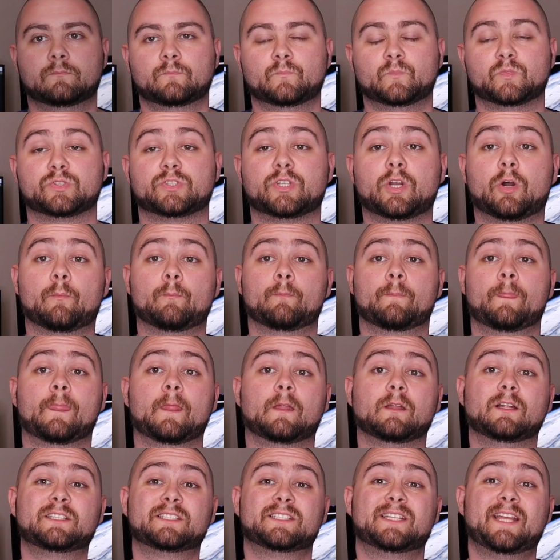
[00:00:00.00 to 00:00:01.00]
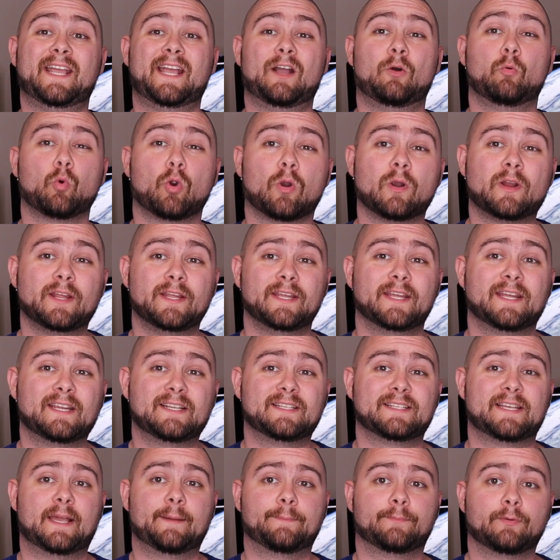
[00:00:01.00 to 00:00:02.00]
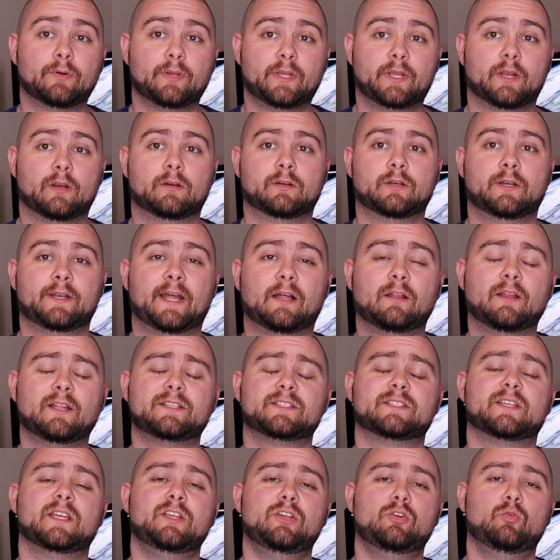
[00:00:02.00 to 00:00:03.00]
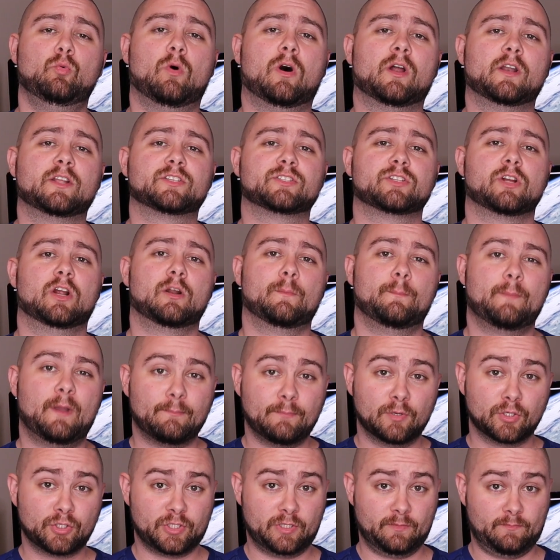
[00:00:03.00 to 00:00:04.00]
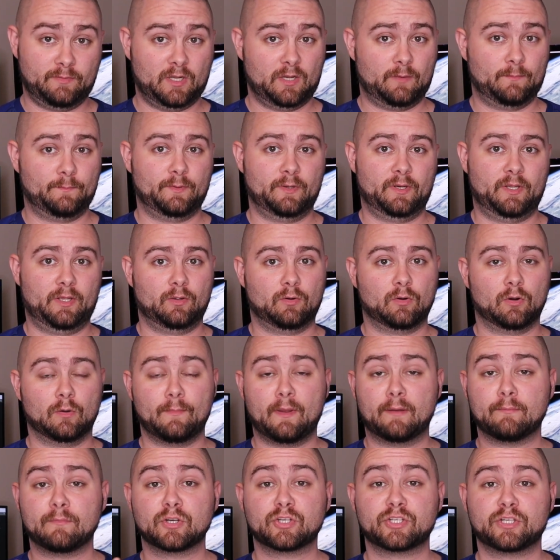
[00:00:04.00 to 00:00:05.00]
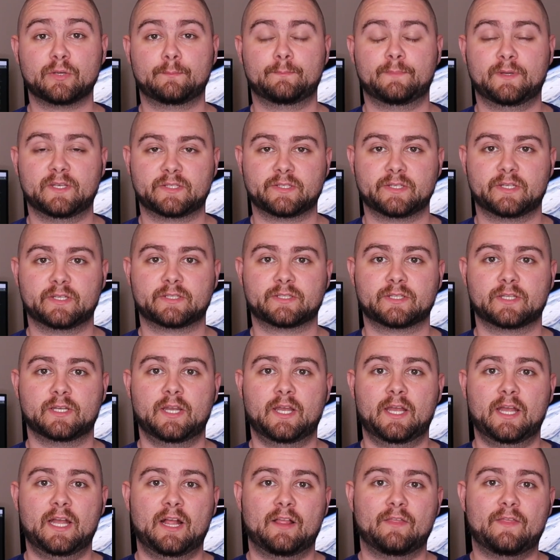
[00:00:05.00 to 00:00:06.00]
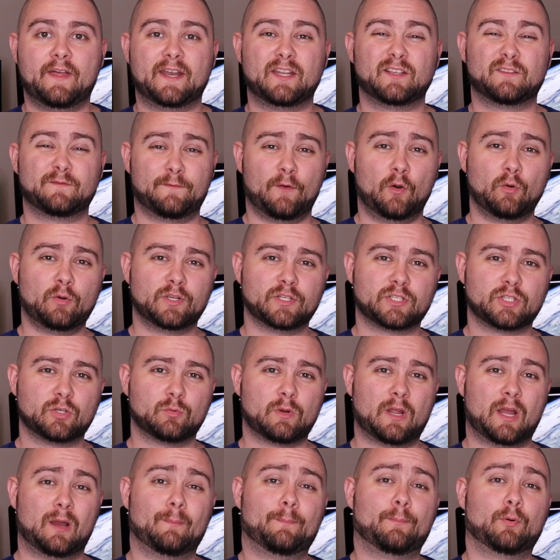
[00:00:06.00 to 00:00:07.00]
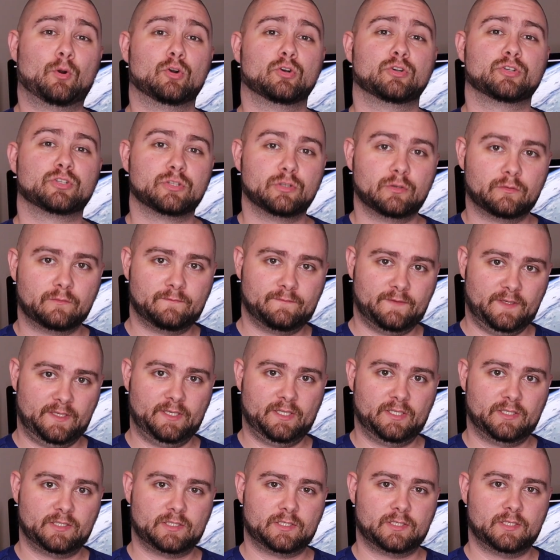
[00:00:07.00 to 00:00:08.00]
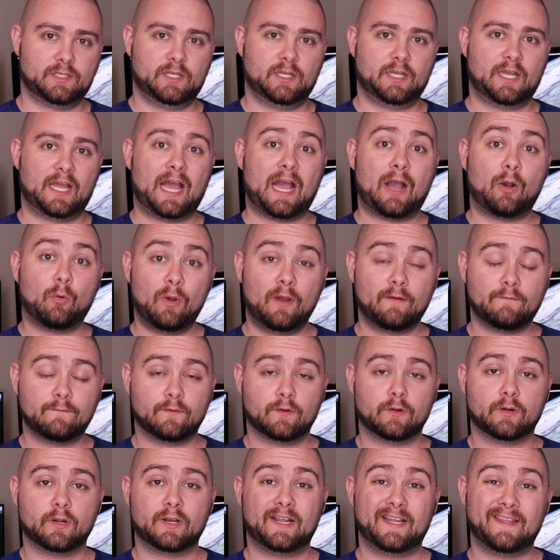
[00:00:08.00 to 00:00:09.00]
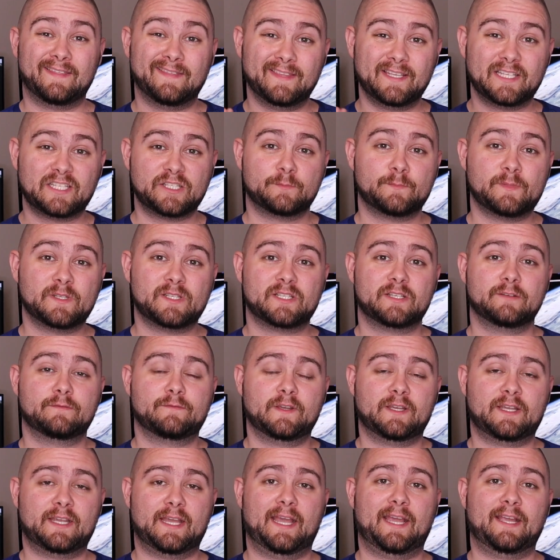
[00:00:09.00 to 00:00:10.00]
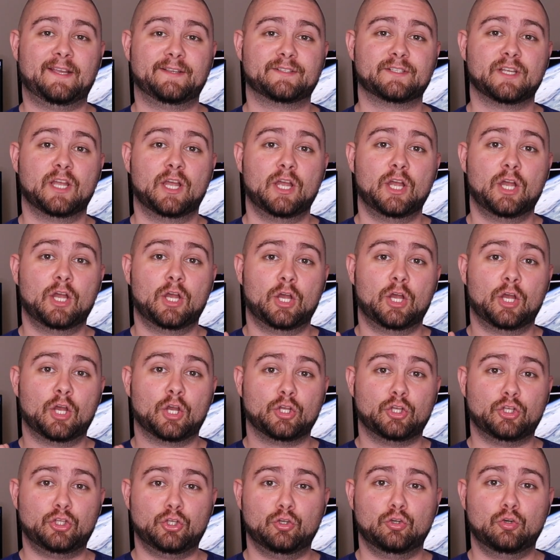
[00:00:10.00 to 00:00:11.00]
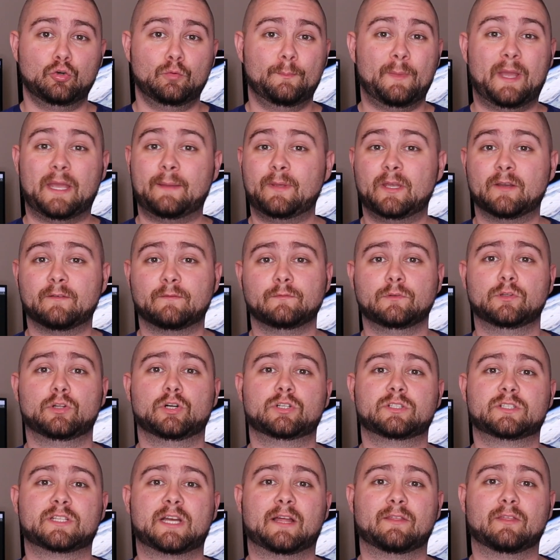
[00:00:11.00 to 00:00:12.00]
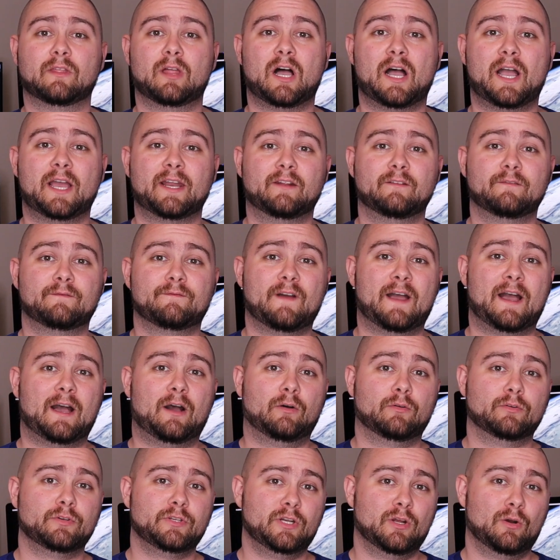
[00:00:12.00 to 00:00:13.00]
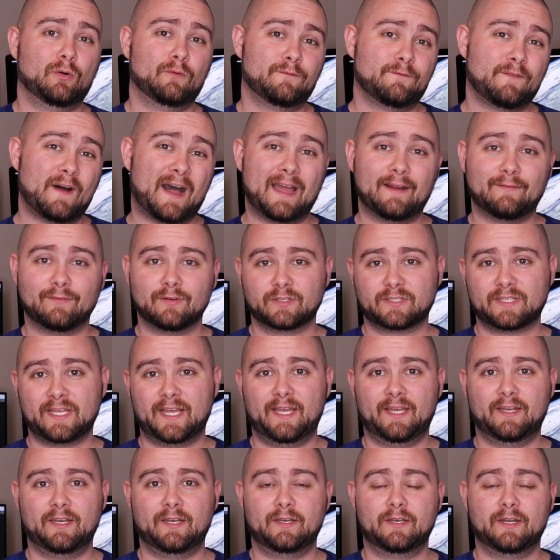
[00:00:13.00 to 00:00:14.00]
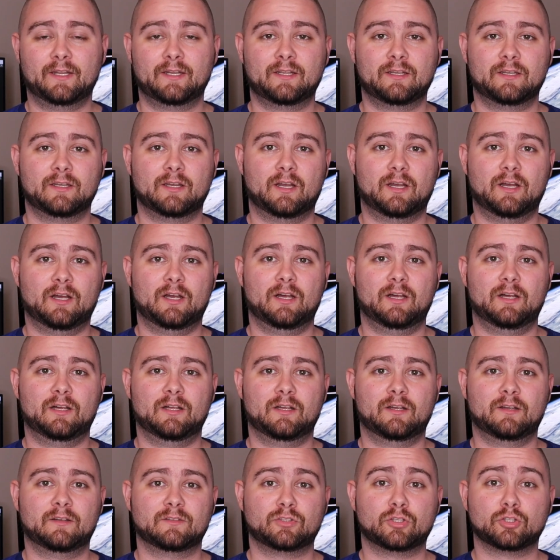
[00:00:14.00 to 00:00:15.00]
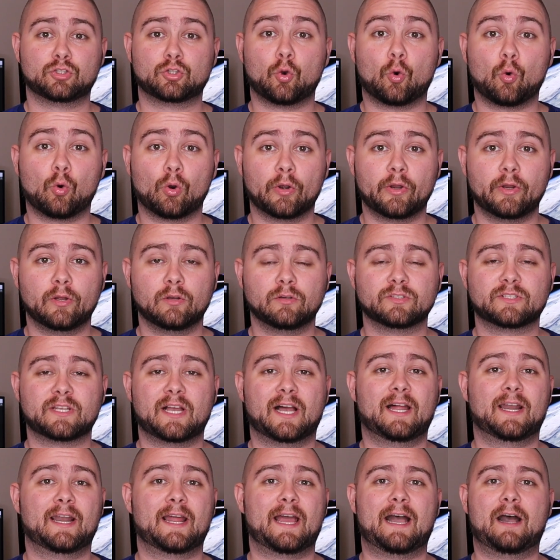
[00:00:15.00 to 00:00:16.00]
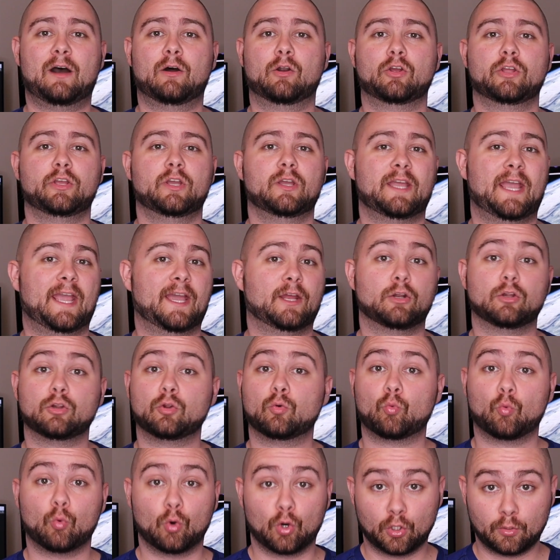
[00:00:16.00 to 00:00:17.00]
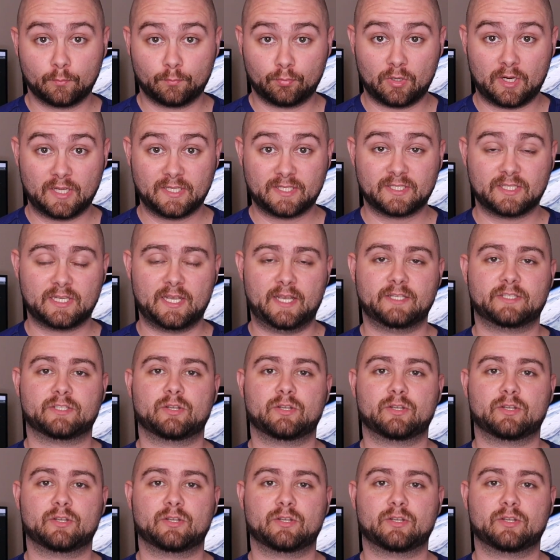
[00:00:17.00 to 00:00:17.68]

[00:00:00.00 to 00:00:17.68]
So let's take a working example here. Now let's say you want to start a membership company or a membership business that is focused around personal fitness. However, in this specific case, you maybe have looked online and found 5 or 10 tutorials on how to handle a WordPress site.